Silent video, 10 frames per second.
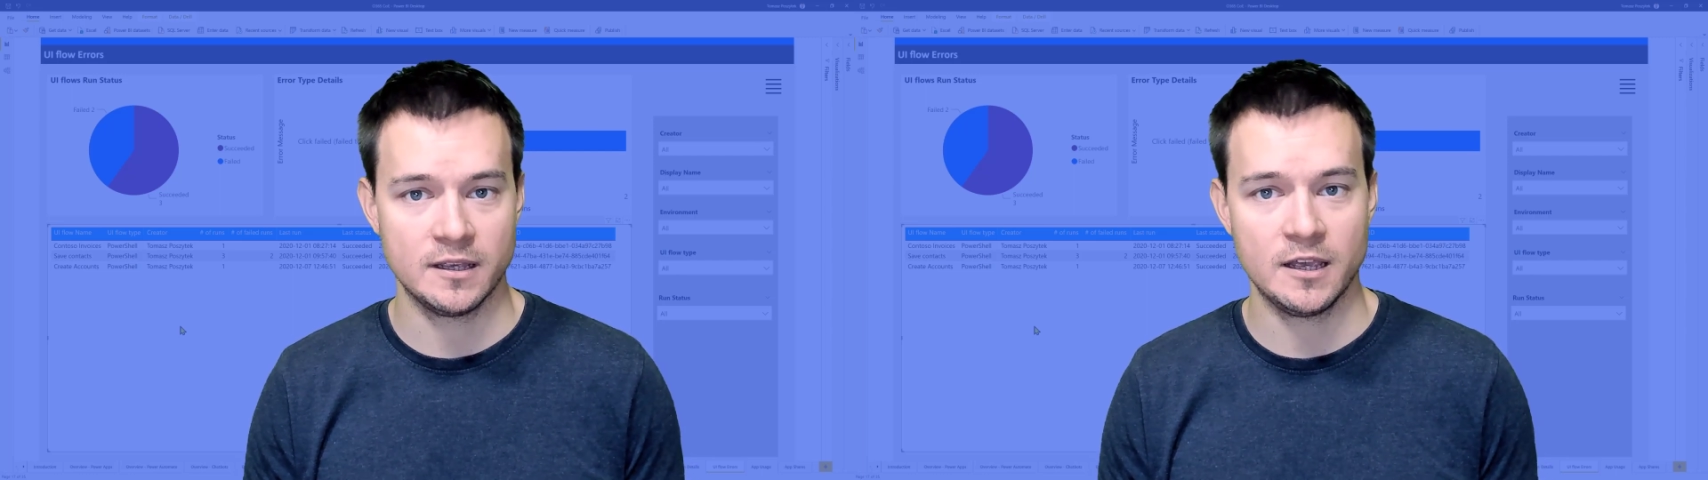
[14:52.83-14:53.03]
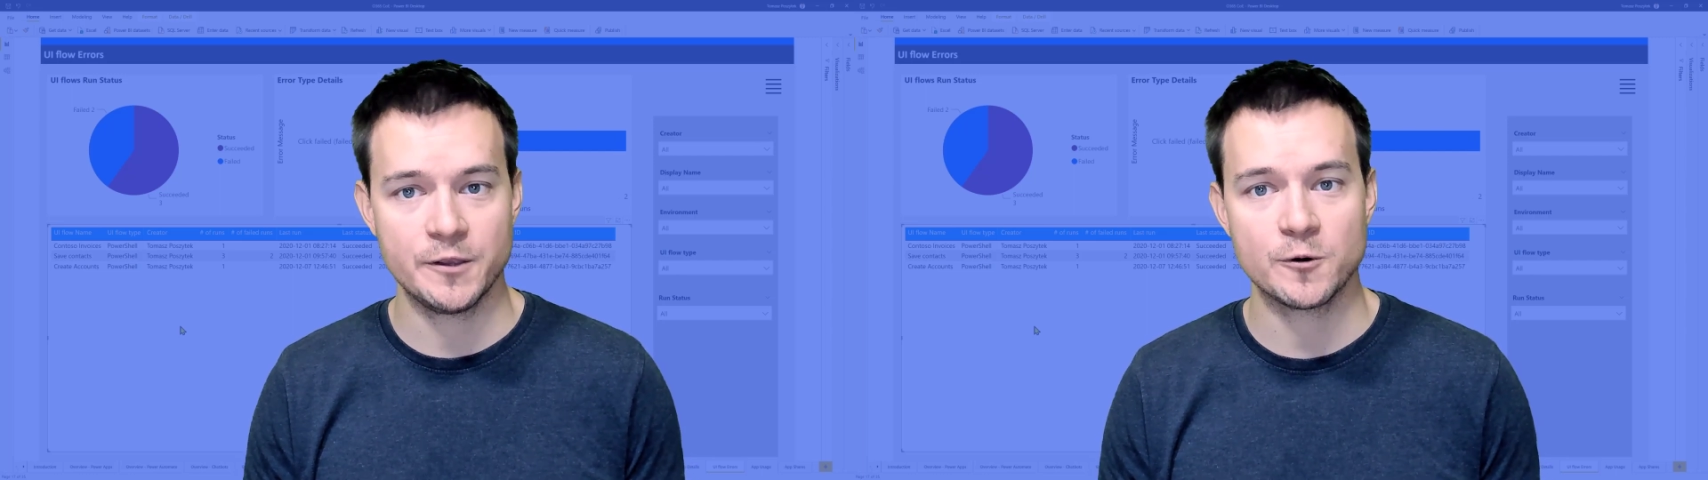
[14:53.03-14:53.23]

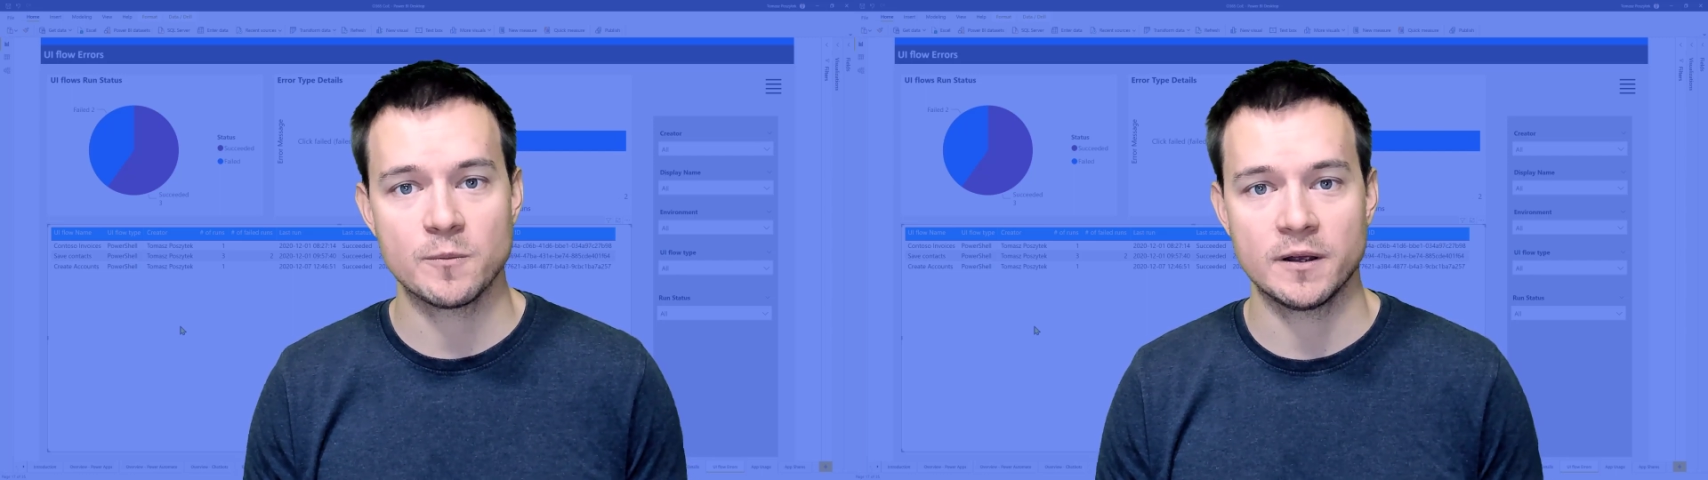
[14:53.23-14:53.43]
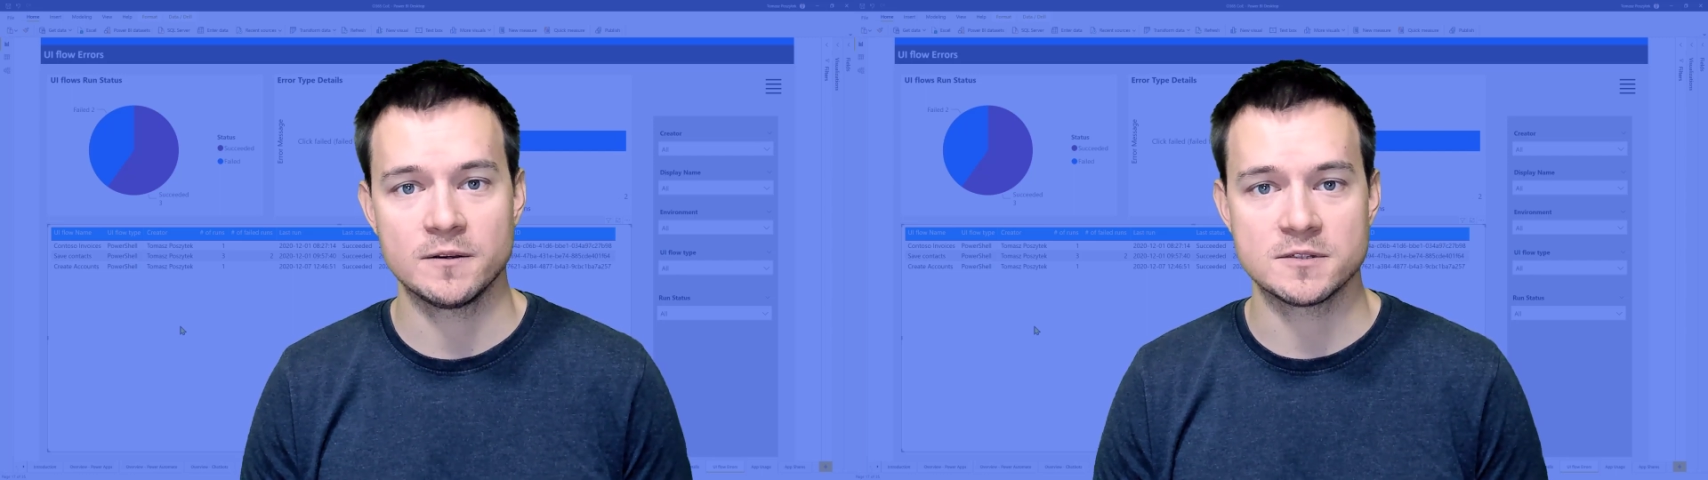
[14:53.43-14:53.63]
either
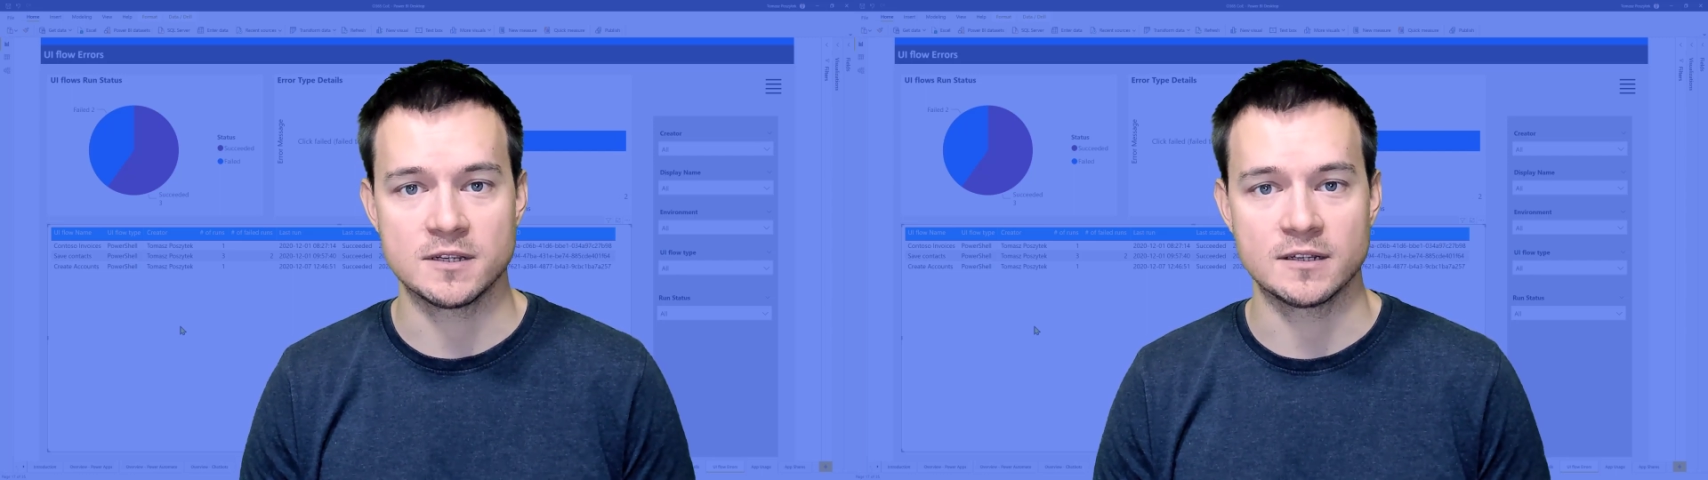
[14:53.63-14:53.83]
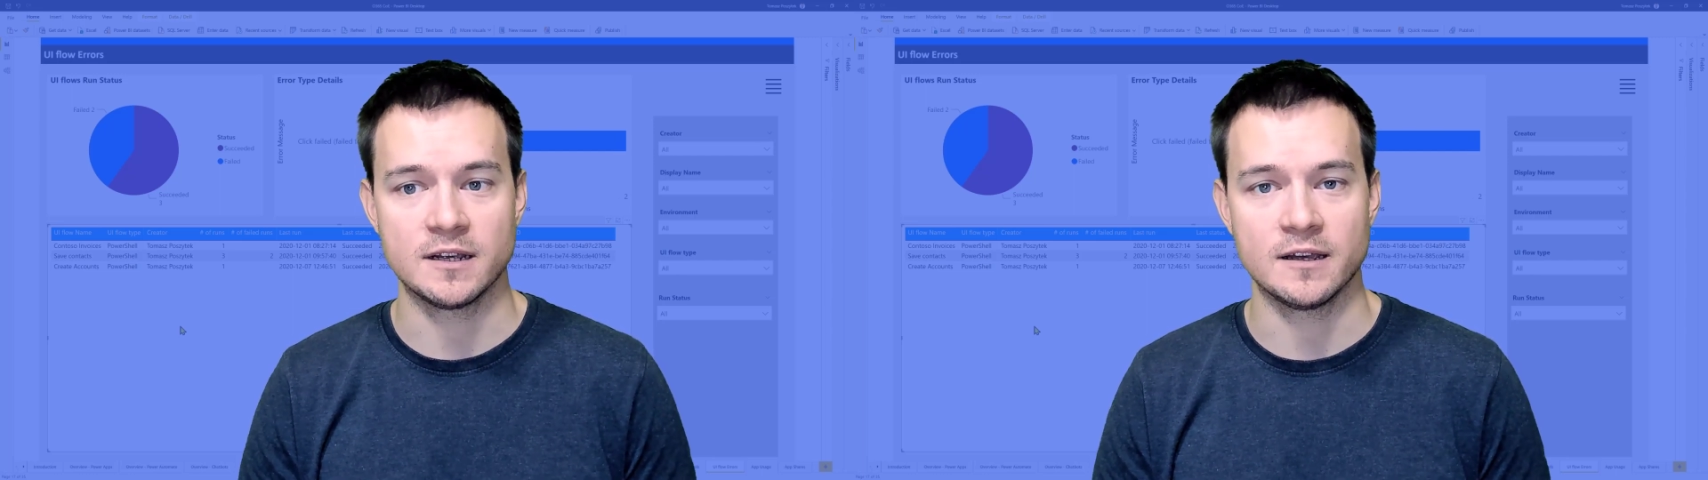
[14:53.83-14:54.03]
by
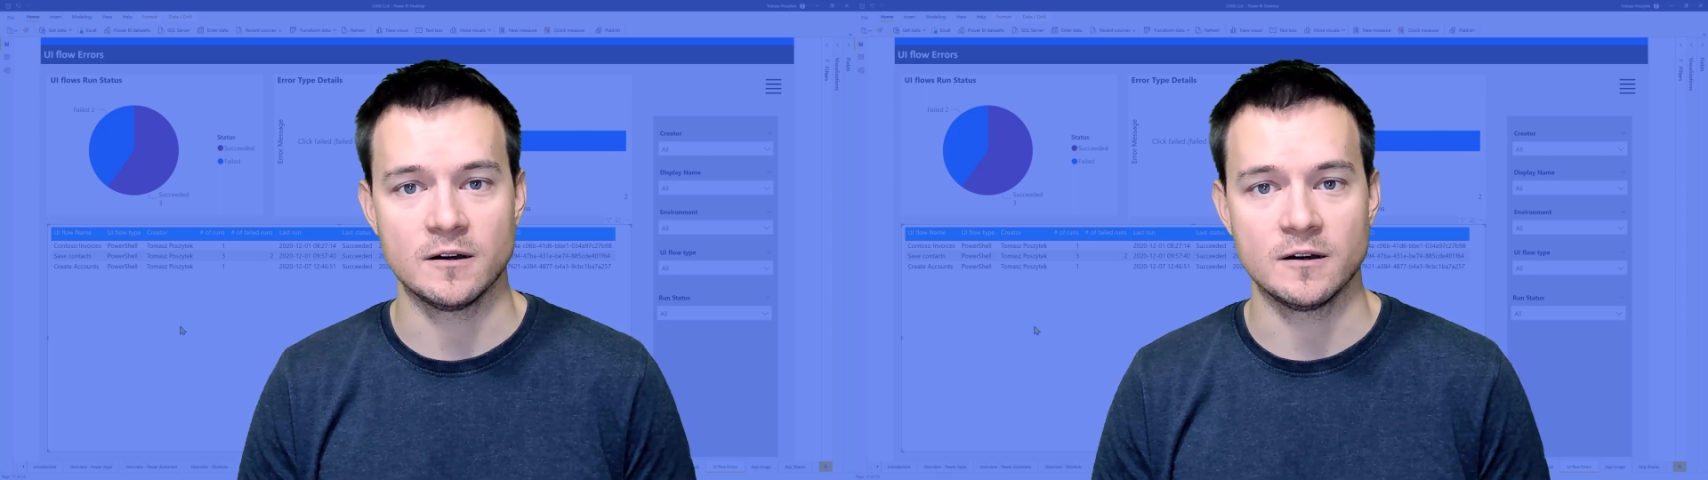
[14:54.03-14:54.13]
using the